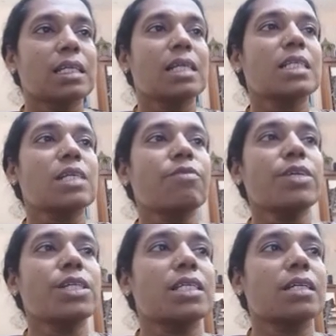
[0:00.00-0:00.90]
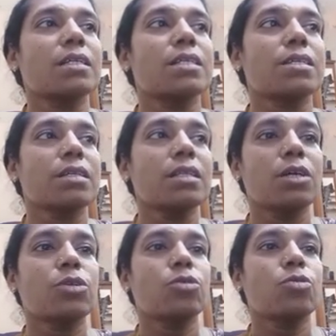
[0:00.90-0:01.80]
sufficient signal strength
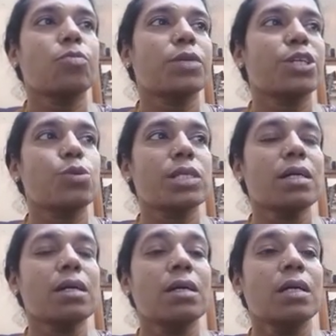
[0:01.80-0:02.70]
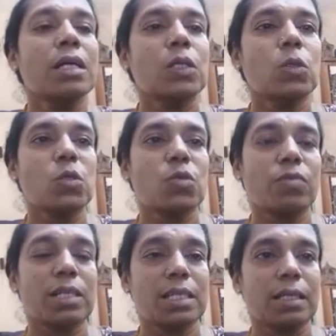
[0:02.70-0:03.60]
to produce a
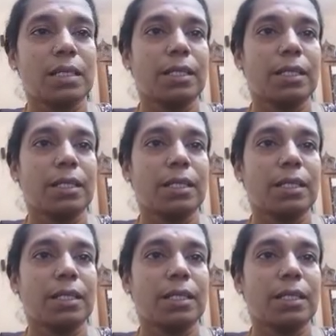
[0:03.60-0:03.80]
useful signal.